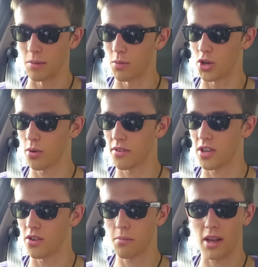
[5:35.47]
which you
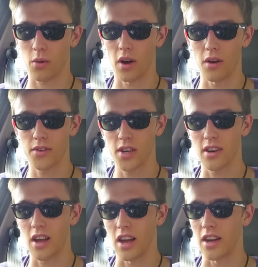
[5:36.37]
obviously used to play quite
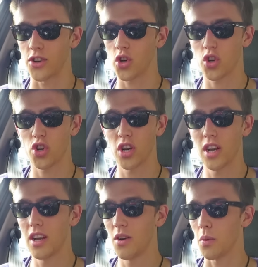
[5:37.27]
often.
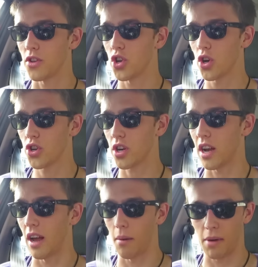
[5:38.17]
Josh,
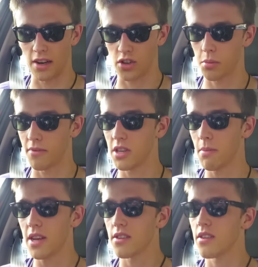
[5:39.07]
and some of his
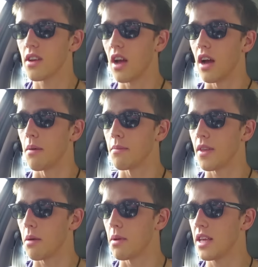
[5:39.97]
mates.
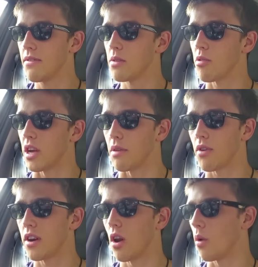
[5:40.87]
I believe he's bringing a
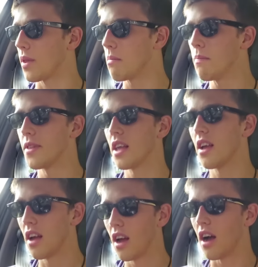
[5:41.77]
friend along with him.
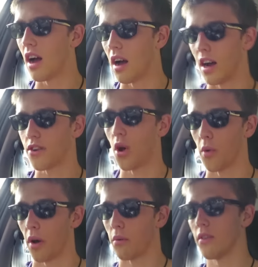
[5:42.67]
I
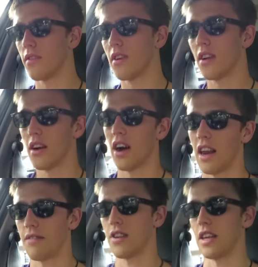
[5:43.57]
don't know. I
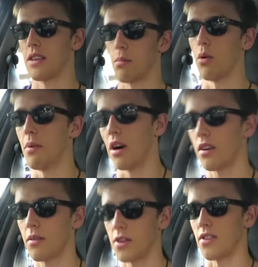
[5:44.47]
left it in his
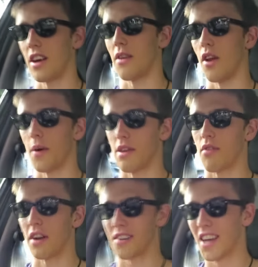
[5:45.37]
ballpark because I don't know any
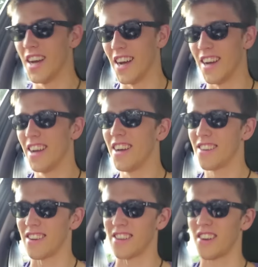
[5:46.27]
friends.
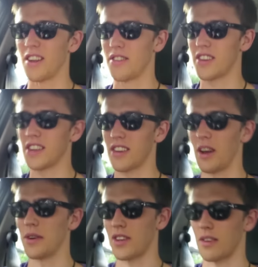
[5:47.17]
since the
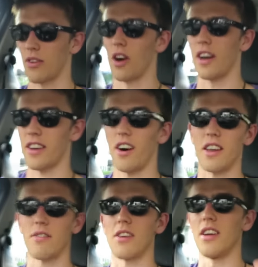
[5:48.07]
Lewises have gone, I
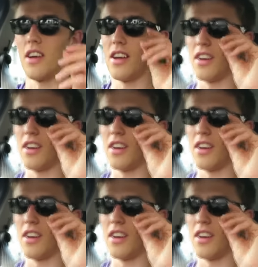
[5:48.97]
can't even...